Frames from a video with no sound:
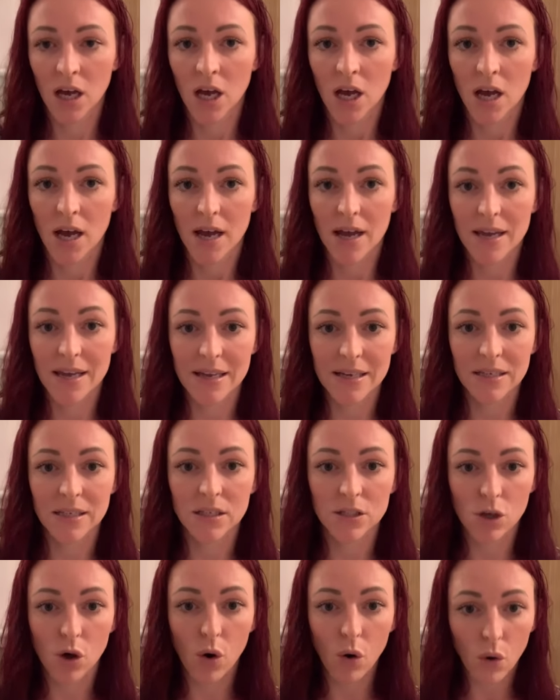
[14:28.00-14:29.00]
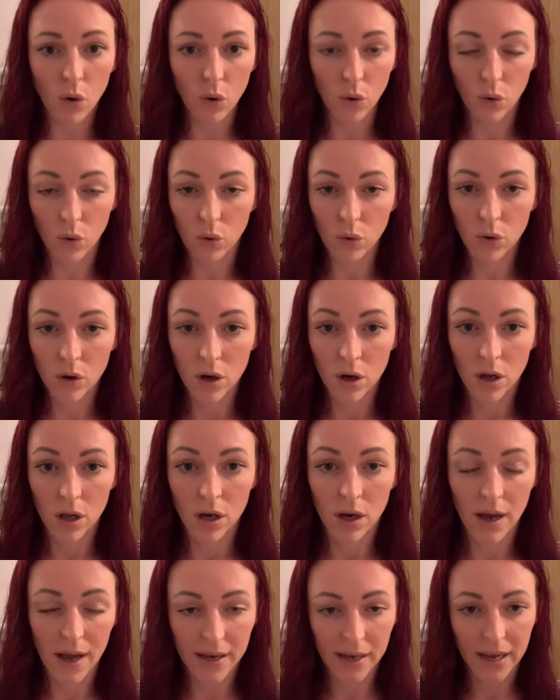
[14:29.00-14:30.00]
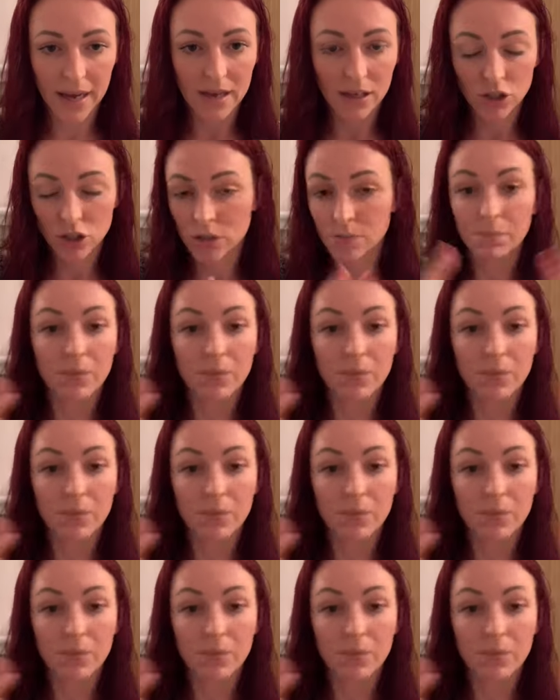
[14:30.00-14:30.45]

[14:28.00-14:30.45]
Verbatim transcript: it is all like it just